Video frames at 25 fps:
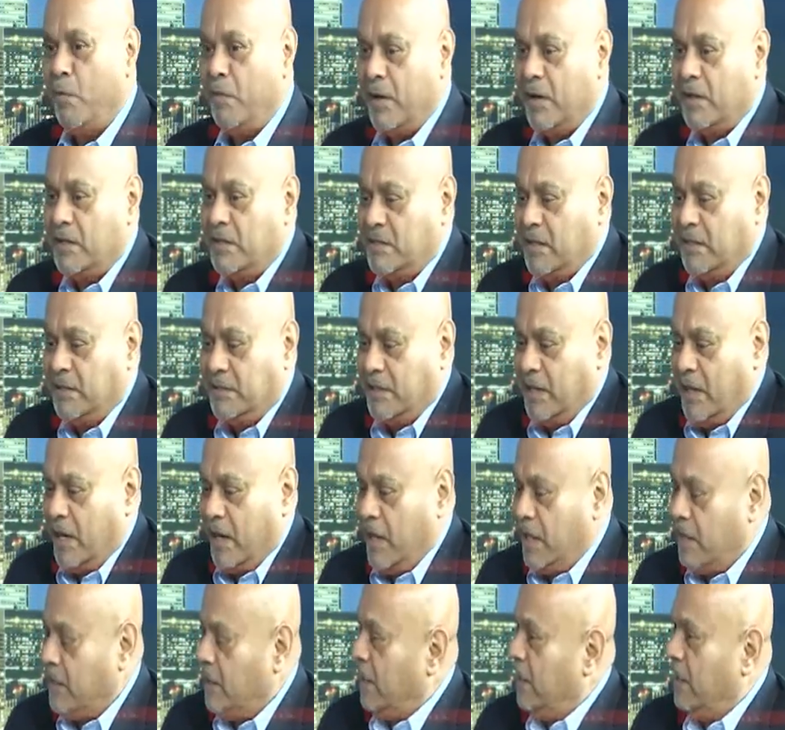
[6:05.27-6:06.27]
whereas just
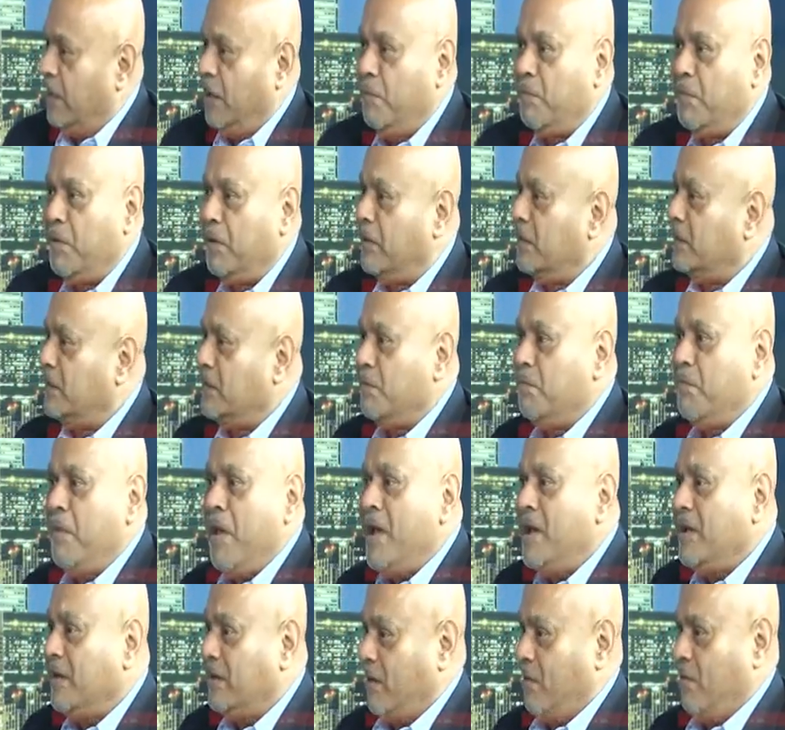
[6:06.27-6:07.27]
signing the agreement doesn't
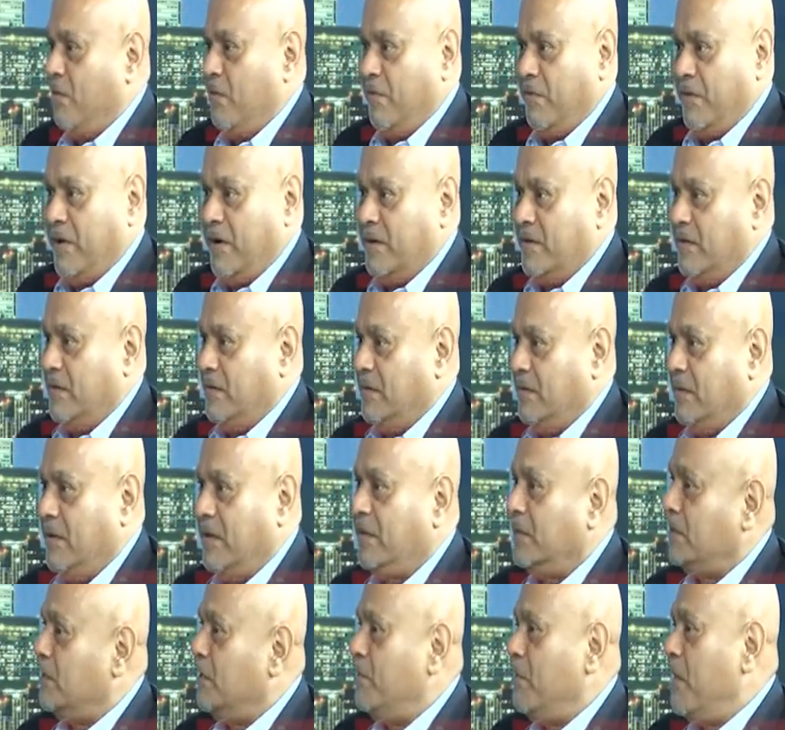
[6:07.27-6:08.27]
make a contract. It
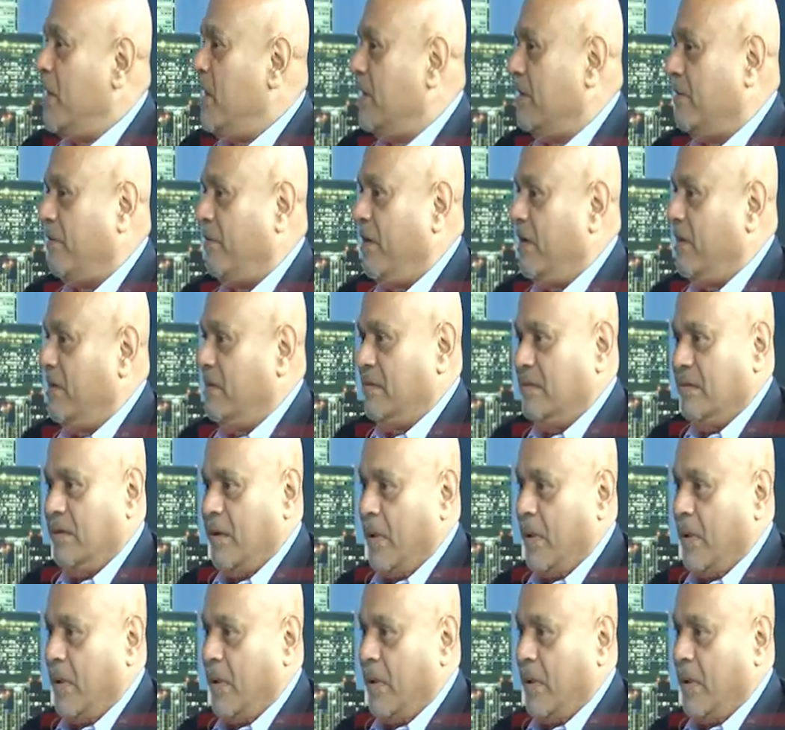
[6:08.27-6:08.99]
doesn't make a trade.